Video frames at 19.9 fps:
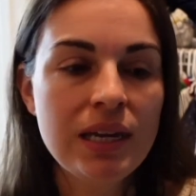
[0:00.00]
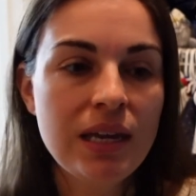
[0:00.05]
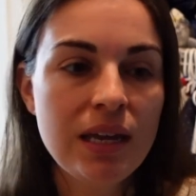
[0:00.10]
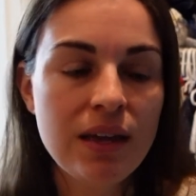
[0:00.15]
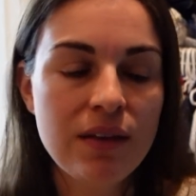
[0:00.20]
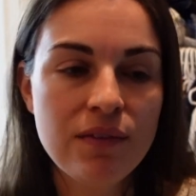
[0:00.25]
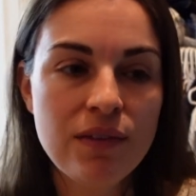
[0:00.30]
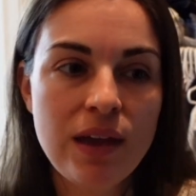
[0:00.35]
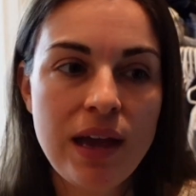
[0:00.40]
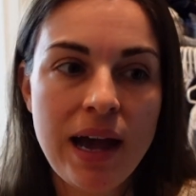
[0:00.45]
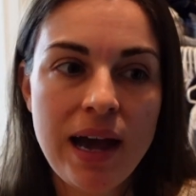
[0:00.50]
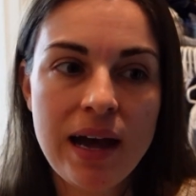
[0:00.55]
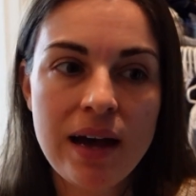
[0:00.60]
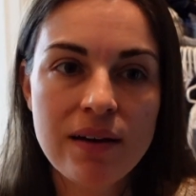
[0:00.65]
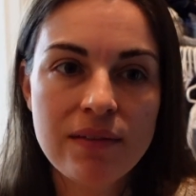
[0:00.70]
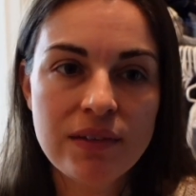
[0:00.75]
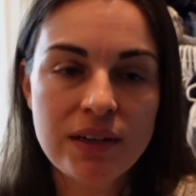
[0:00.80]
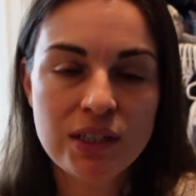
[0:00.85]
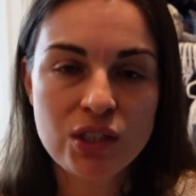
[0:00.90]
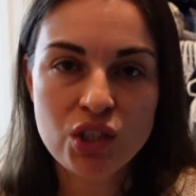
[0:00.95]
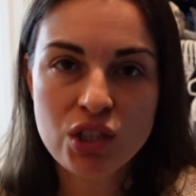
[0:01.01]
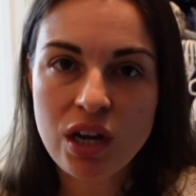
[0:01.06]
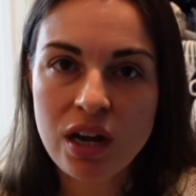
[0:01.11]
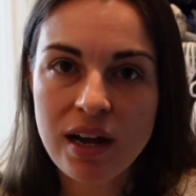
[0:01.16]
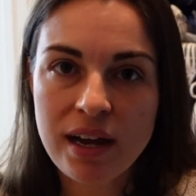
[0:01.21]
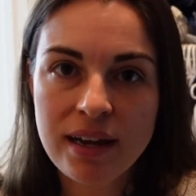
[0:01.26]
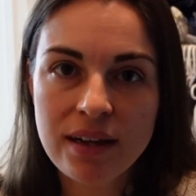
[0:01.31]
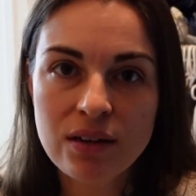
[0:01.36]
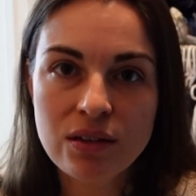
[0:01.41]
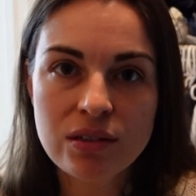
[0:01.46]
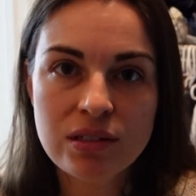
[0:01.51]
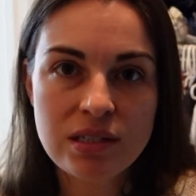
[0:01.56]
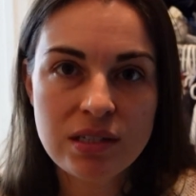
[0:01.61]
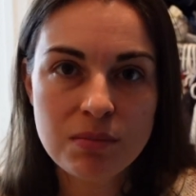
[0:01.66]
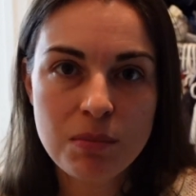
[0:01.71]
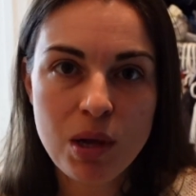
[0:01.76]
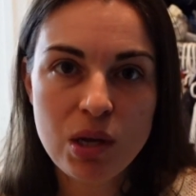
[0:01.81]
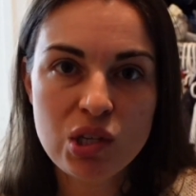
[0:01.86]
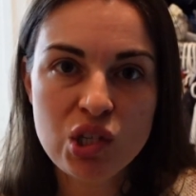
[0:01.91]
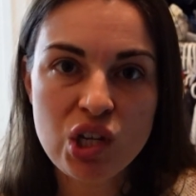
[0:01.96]
If you have a child, a
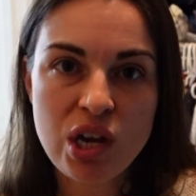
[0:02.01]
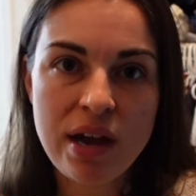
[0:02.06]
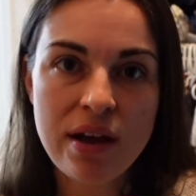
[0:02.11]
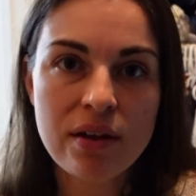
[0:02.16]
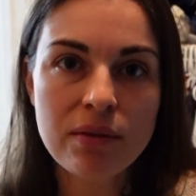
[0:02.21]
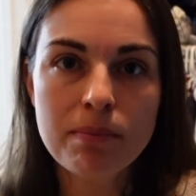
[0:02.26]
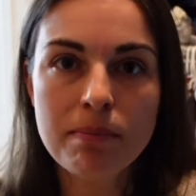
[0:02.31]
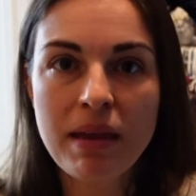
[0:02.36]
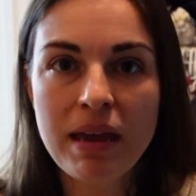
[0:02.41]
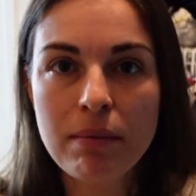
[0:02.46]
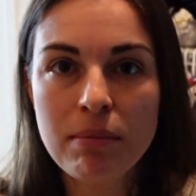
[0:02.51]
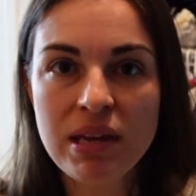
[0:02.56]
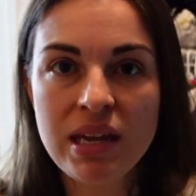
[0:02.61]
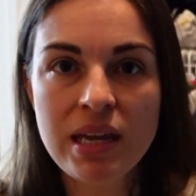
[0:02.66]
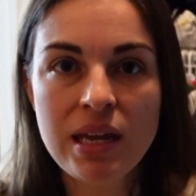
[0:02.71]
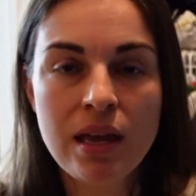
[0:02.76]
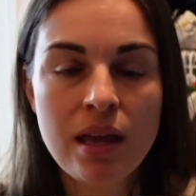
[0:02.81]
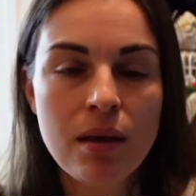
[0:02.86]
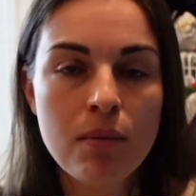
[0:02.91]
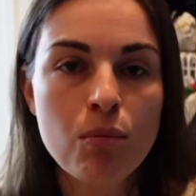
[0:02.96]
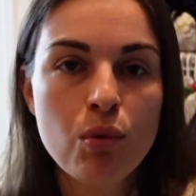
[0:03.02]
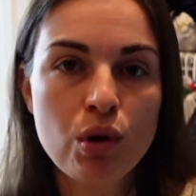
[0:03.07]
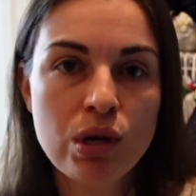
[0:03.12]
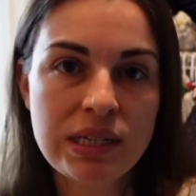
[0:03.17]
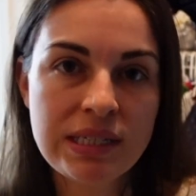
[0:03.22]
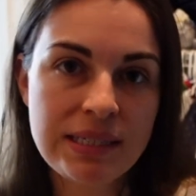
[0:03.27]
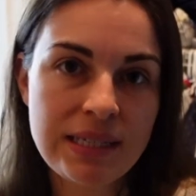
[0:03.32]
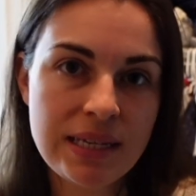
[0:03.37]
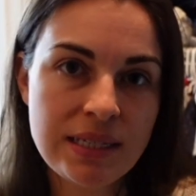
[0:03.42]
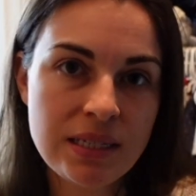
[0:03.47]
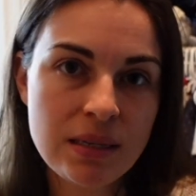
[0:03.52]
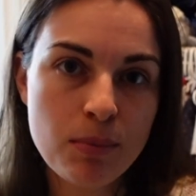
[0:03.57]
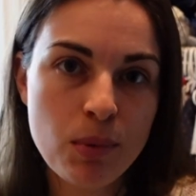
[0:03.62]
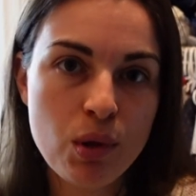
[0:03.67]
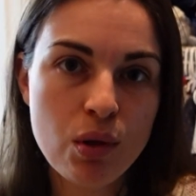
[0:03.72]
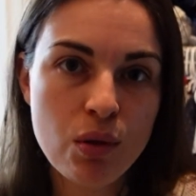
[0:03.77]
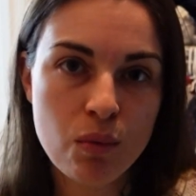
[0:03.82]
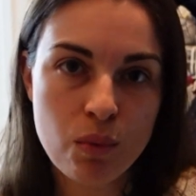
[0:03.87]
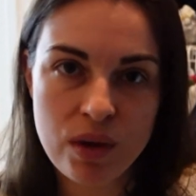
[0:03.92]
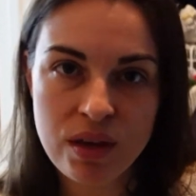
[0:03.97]
small child, maybe more
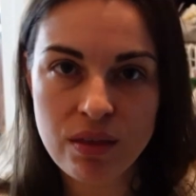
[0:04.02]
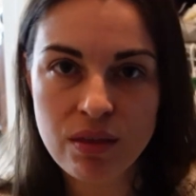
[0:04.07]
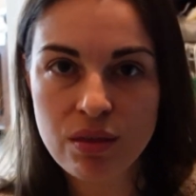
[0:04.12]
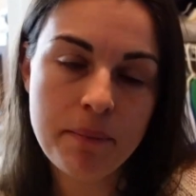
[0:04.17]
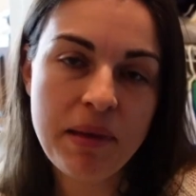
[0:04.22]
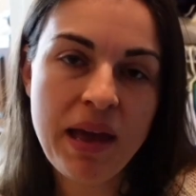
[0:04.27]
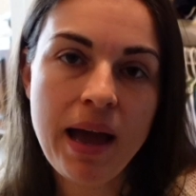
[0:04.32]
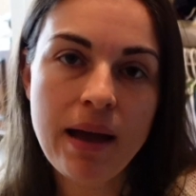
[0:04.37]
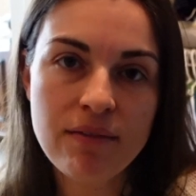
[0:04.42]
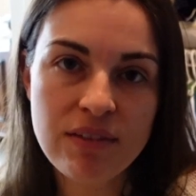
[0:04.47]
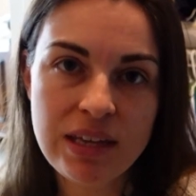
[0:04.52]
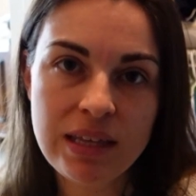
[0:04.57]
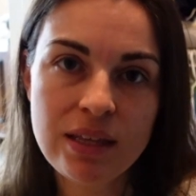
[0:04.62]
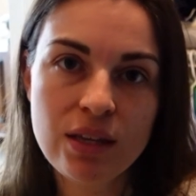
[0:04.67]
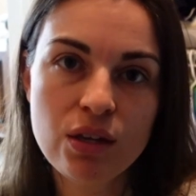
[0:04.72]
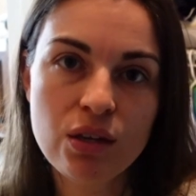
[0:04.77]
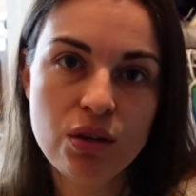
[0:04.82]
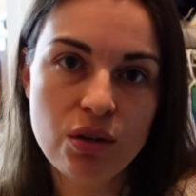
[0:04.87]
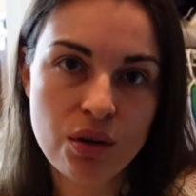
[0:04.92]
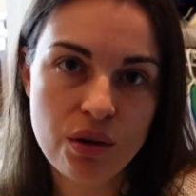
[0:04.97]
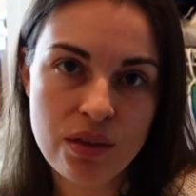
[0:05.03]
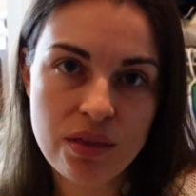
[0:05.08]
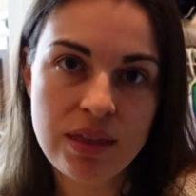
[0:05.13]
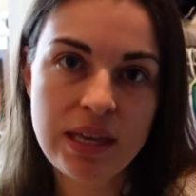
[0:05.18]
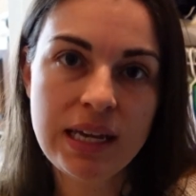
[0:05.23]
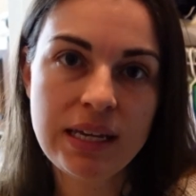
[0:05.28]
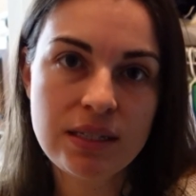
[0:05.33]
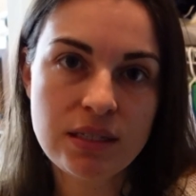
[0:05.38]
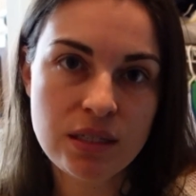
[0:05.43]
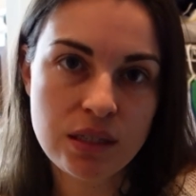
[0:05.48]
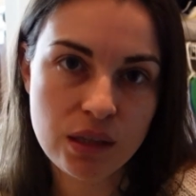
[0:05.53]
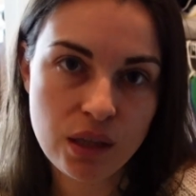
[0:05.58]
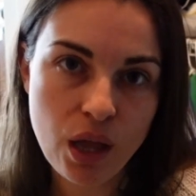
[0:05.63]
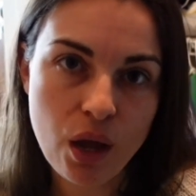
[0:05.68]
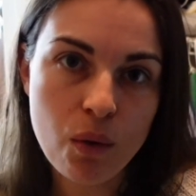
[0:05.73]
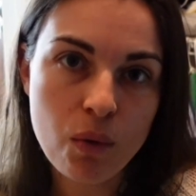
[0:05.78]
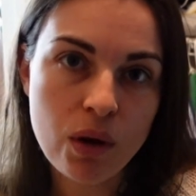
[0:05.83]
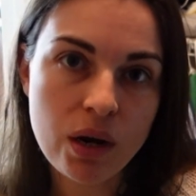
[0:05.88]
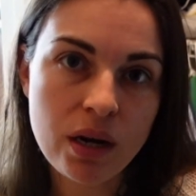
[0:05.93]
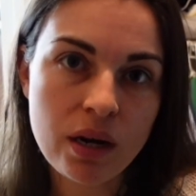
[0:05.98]
accessible with having your things
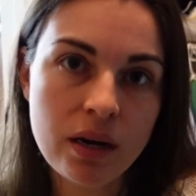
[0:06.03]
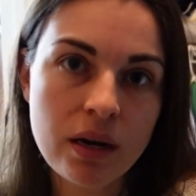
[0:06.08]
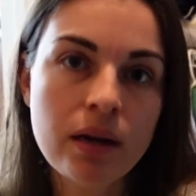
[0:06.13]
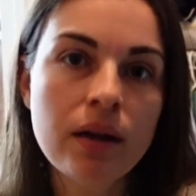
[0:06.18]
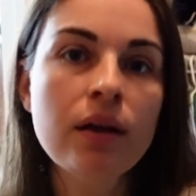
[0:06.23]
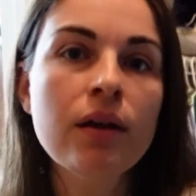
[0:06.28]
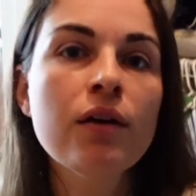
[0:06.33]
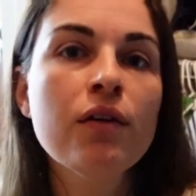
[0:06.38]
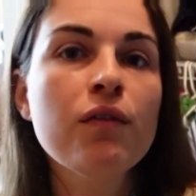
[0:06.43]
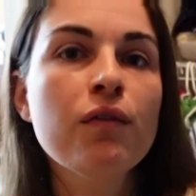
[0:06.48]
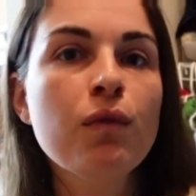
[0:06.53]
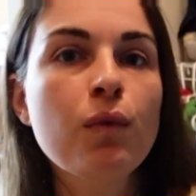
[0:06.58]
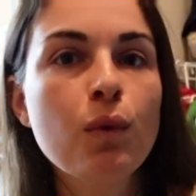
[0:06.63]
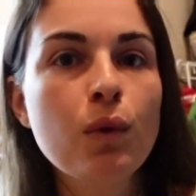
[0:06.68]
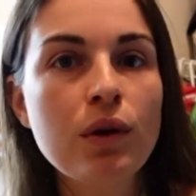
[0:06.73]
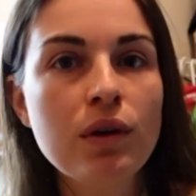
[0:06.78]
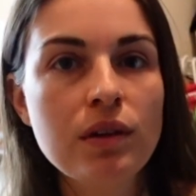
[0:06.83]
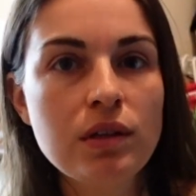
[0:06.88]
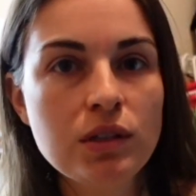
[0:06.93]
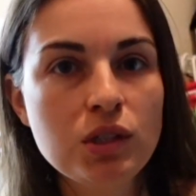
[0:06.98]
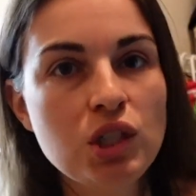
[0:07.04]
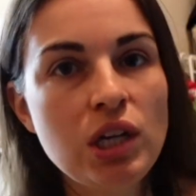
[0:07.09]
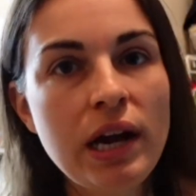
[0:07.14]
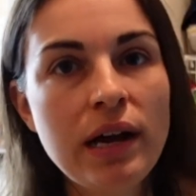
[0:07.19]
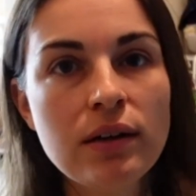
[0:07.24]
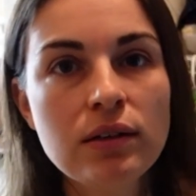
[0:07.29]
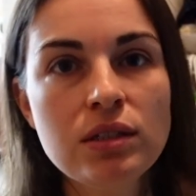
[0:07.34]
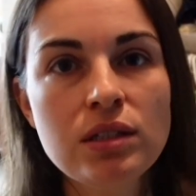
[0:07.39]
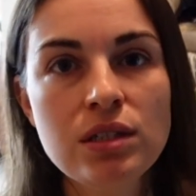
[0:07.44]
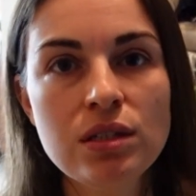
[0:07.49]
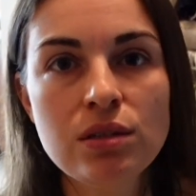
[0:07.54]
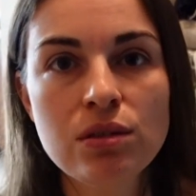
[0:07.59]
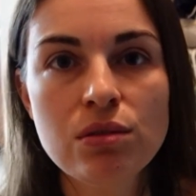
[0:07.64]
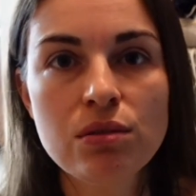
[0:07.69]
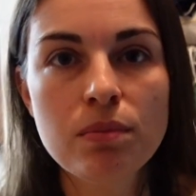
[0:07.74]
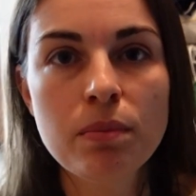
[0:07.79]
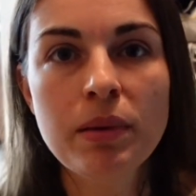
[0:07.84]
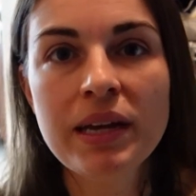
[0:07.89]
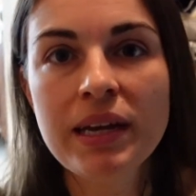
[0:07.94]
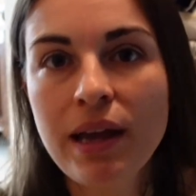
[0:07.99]
lower for the child to
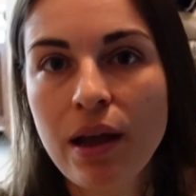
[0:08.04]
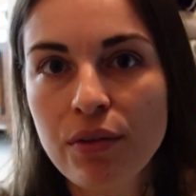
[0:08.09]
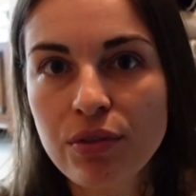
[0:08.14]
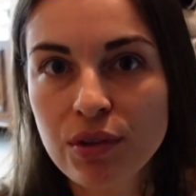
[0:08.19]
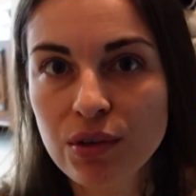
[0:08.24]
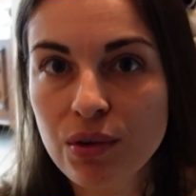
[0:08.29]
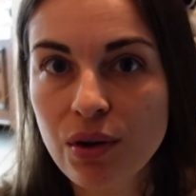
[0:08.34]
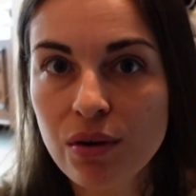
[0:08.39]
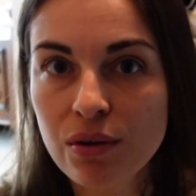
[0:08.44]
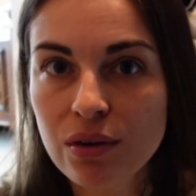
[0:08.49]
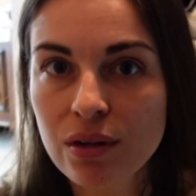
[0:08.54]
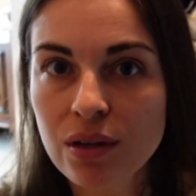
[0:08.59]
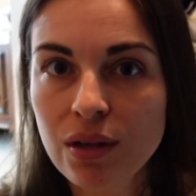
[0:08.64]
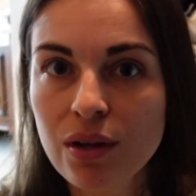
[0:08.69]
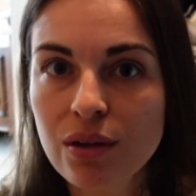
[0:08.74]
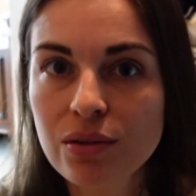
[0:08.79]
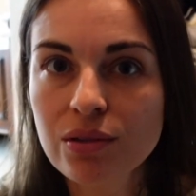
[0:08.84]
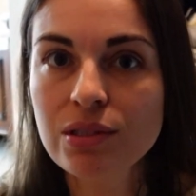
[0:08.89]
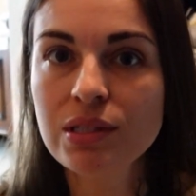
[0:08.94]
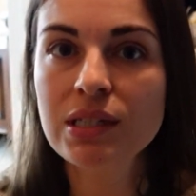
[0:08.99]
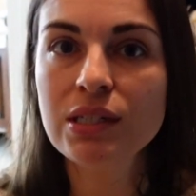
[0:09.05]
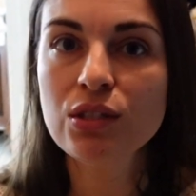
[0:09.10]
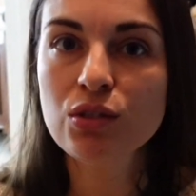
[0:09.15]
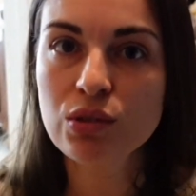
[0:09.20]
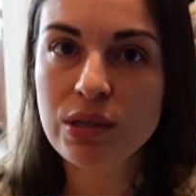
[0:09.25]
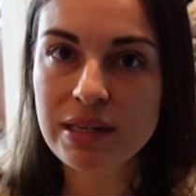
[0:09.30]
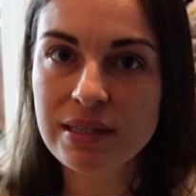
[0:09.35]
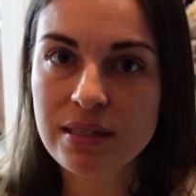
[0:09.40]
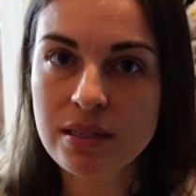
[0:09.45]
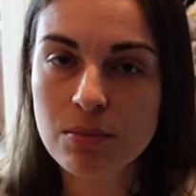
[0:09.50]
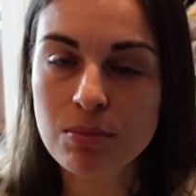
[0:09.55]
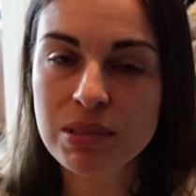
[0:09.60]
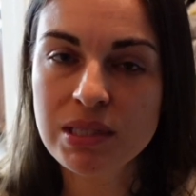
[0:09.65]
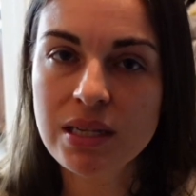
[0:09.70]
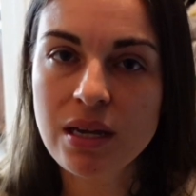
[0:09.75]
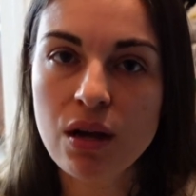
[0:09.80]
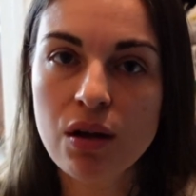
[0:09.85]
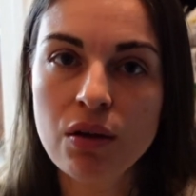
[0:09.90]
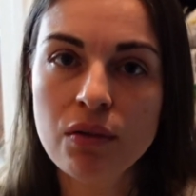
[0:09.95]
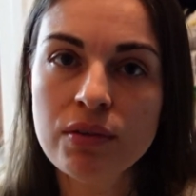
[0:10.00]
pick out their own clothes and dress
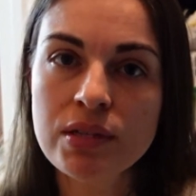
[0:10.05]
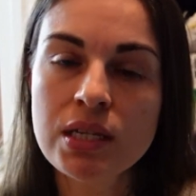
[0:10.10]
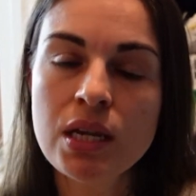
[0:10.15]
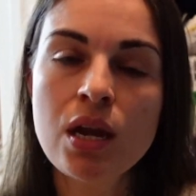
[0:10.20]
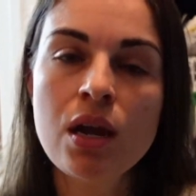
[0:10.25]
themselves.